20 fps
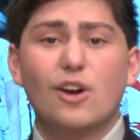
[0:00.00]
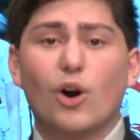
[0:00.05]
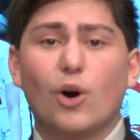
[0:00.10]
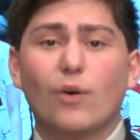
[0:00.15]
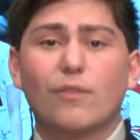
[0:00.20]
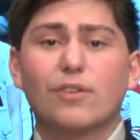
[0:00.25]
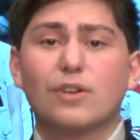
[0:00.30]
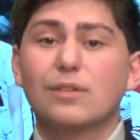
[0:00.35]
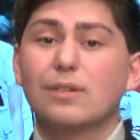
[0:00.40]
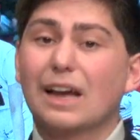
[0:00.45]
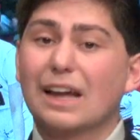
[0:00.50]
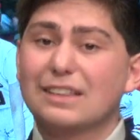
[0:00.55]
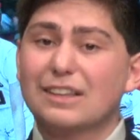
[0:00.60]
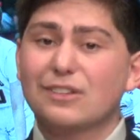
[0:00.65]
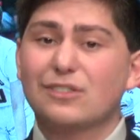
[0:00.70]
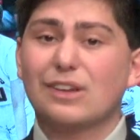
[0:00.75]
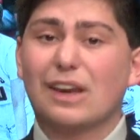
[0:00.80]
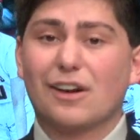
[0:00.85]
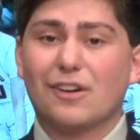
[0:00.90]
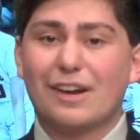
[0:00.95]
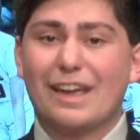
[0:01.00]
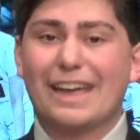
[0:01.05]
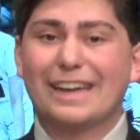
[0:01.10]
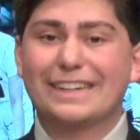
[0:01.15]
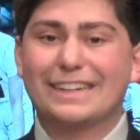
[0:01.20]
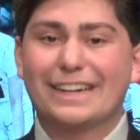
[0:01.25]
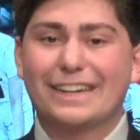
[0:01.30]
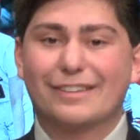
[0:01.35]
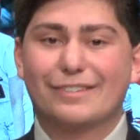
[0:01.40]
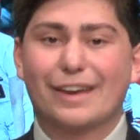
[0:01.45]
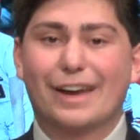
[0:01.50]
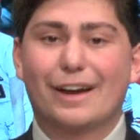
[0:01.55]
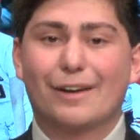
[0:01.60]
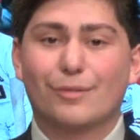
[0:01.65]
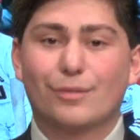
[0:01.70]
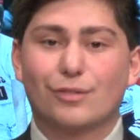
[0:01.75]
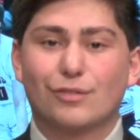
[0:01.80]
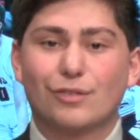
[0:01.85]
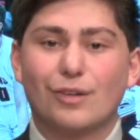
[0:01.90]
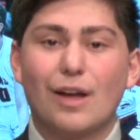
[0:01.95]
over at the Darien Ice
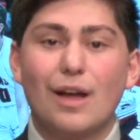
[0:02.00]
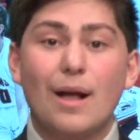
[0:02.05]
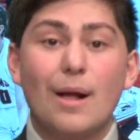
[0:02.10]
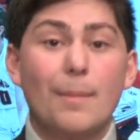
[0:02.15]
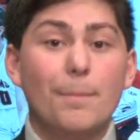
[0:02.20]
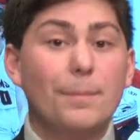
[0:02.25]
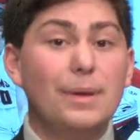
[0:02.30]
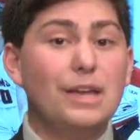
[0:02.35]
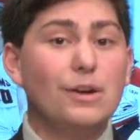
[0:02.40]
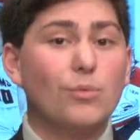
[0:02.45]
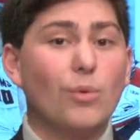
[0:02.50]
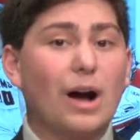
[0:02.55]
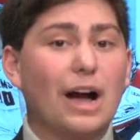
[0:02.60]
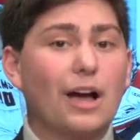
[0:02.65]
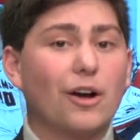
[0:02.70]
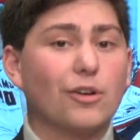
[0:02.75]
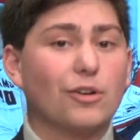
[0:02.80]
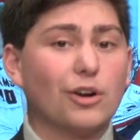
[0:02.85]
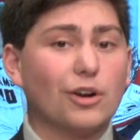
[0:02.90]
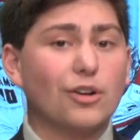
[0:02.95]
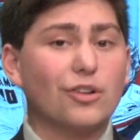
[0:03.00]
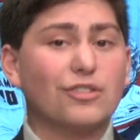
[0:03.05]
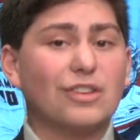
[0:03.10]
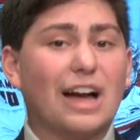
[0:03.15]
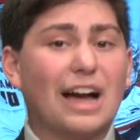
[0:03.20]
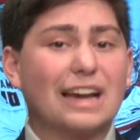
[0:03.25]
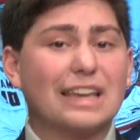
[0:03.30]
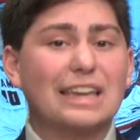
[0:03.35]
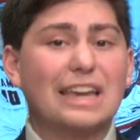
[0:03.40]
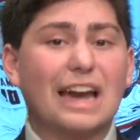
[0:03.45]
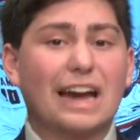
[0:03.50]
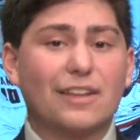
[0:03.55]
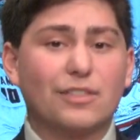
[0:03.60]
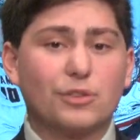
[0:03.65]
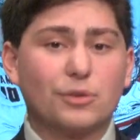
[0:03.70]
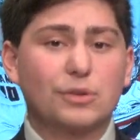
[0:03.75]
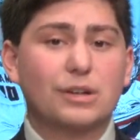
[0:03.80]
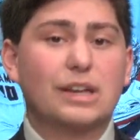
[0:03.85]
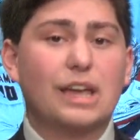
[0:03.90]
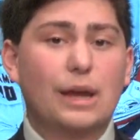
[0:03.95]
House. Meanwhile, girls hockey had
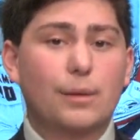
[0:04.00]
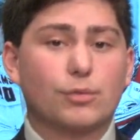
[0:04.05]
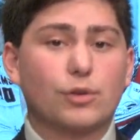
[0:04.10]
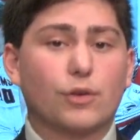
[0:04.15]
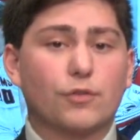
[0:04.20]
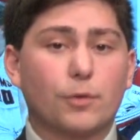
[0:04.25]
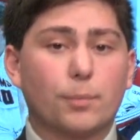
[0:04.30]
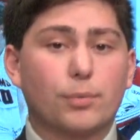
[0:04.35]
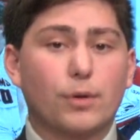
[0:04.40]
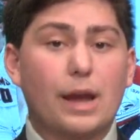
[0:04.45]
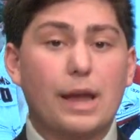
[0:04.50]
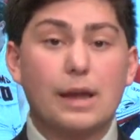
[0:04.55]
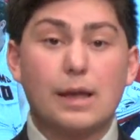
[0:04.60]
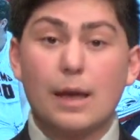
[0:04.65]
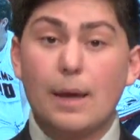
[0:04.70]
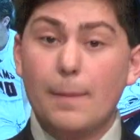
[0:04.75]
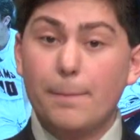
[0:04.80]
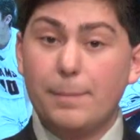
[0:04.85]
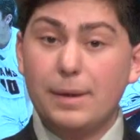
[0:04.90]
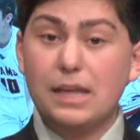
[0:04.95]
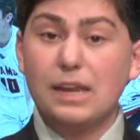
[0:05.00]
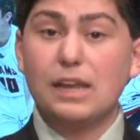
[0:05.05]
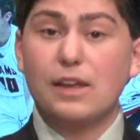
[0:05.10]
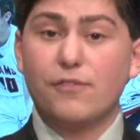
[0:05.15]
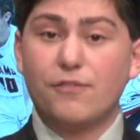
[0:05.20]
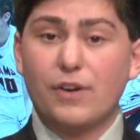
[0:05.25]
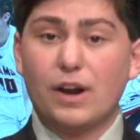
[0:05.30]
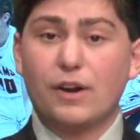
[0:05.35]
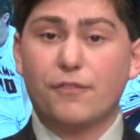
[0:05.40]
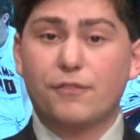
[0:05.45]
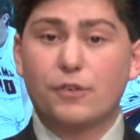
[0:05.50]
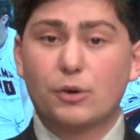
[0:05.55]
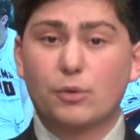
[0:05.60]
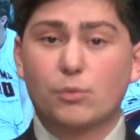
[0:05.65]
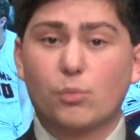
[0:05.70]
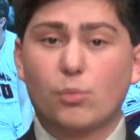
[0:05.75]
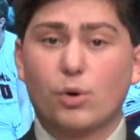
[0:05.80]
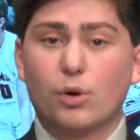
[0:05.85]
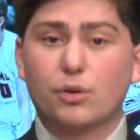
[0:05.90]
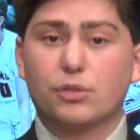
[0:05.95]
3 games over break, beating Fairfield
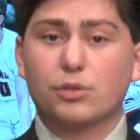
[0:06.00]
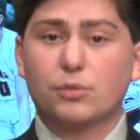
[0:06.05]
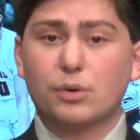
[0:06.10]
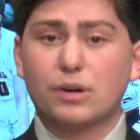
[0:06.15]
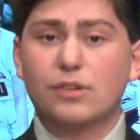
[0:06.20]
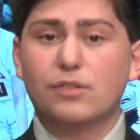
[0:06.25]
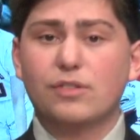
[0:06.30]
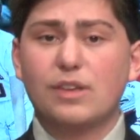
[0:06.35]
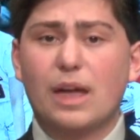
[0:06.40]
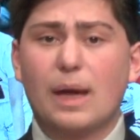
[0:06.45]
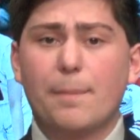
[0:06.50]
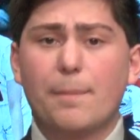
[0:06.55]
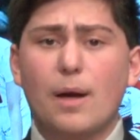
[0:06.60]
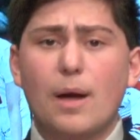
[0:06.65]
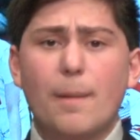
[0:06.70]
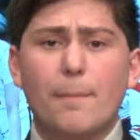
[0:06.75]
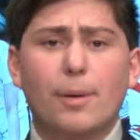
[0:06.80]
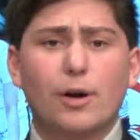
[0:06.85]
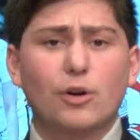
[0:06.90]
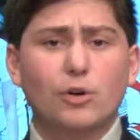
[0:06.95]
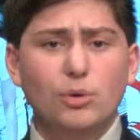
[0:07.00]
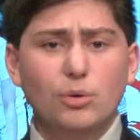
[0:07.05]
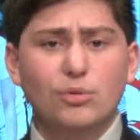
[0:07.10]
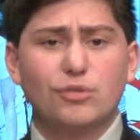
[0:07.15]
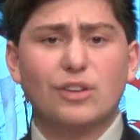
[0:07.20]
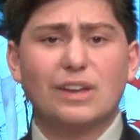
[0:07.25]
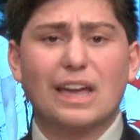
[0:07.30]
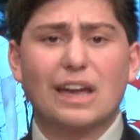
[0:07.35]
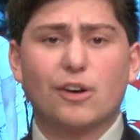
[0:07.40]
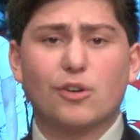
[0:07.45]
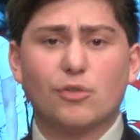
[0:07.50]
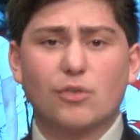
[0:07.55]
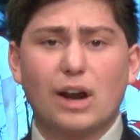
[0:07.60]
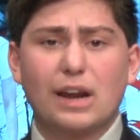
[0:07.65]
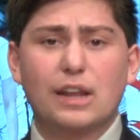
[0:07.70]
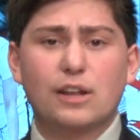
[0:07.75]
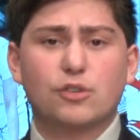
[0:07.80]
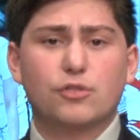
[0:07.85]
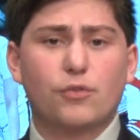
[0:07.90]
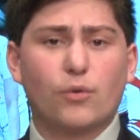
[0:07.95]
Ward 3-0, but losing at
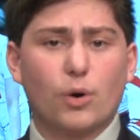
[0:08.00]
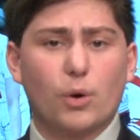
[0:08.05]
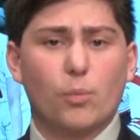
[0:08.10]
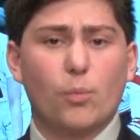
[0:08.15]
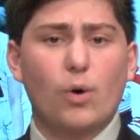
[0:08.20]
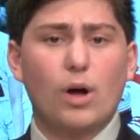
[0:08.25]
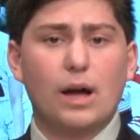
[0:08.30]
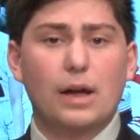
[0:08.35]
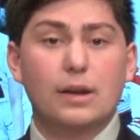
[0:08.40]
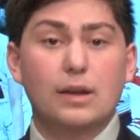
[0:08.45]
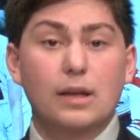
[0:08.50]
Greenwich 4-1.